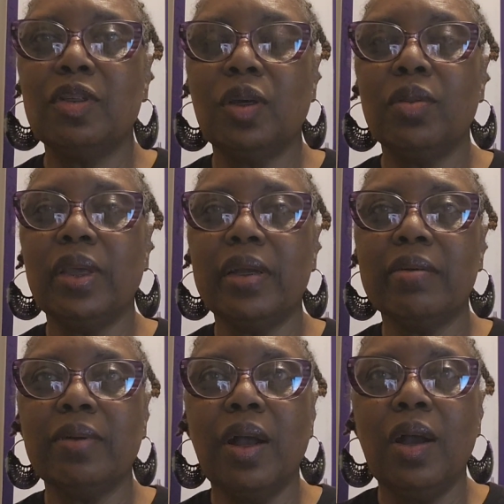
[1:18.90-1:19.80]
showed
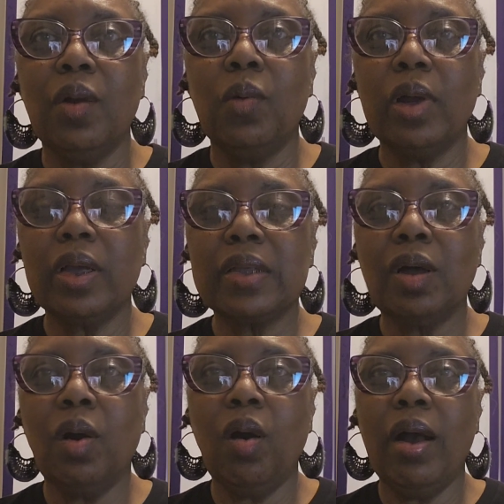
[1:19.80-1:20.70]
their
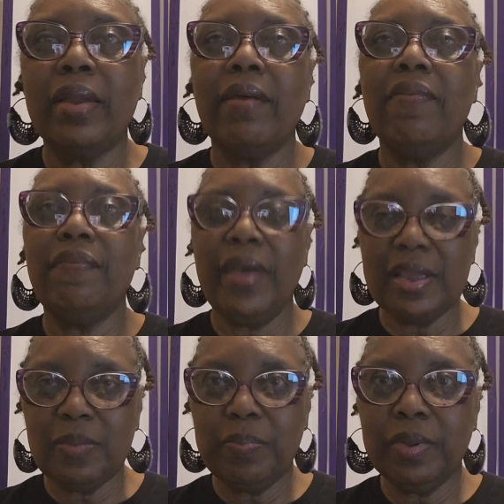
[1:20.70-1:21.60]
works on
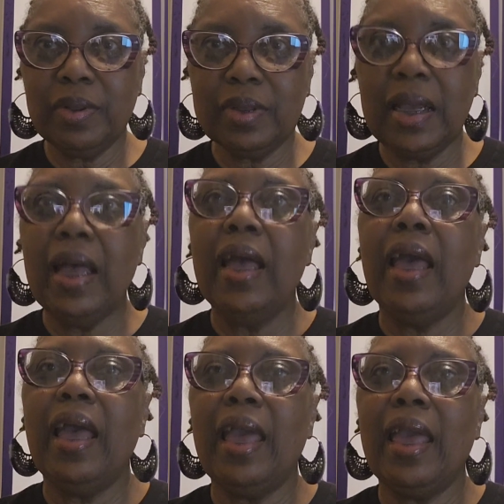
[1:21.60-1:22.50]
Facebook
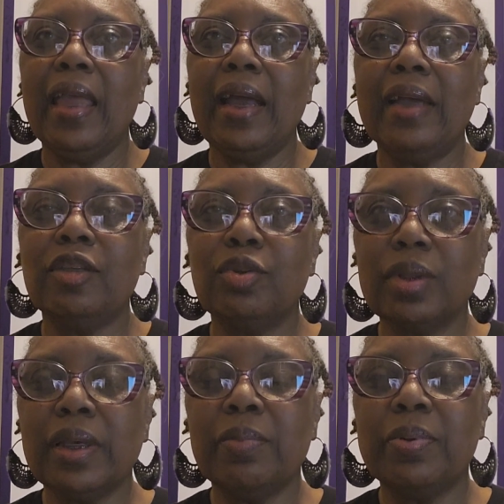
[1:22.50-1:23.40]
and I
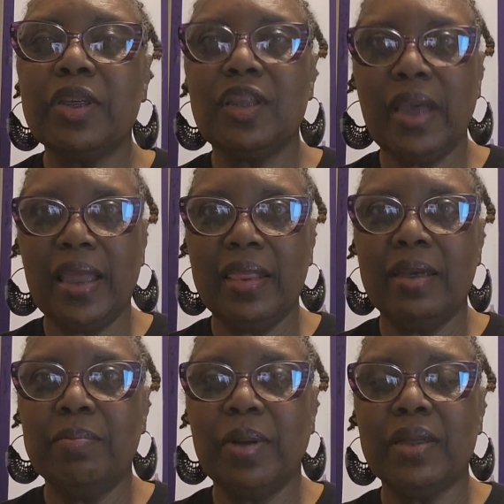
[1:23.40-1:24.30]
truly appreciate
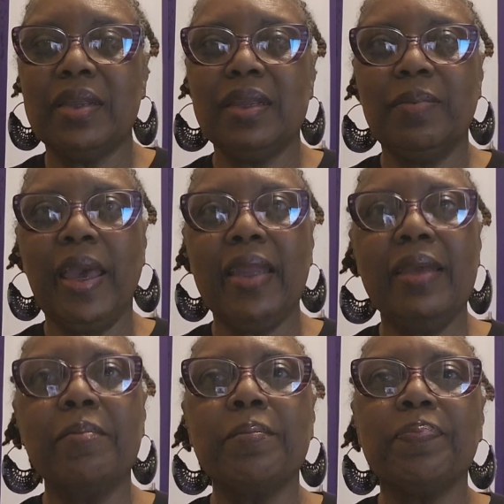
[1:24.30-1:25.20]
them
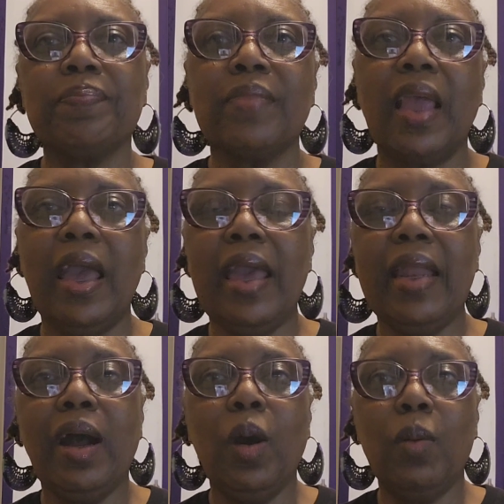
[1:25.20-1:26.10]
participating.
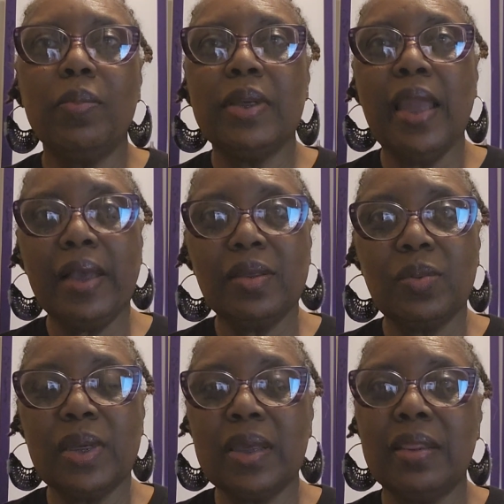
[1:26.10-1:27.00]
And I hope
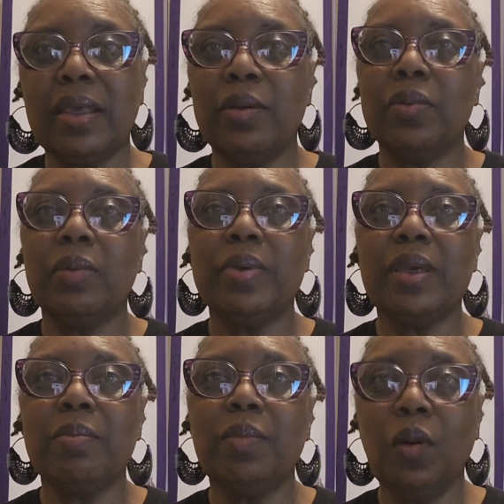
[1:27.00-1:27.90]
next week there will
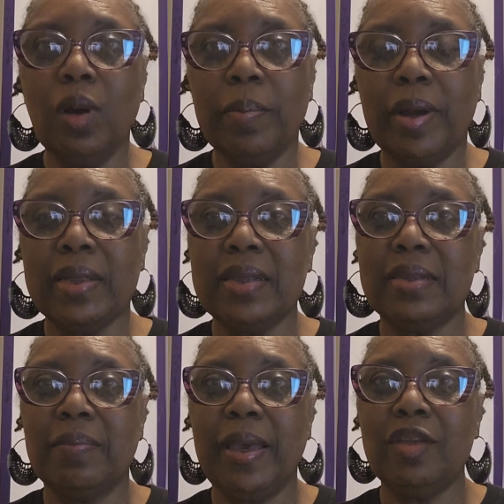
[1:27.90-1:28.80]
be more
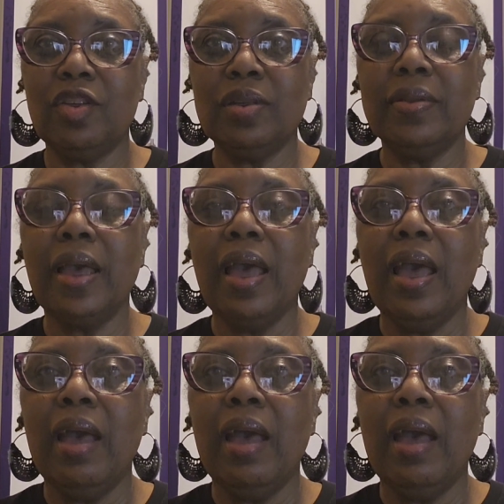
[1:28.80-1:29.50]
participation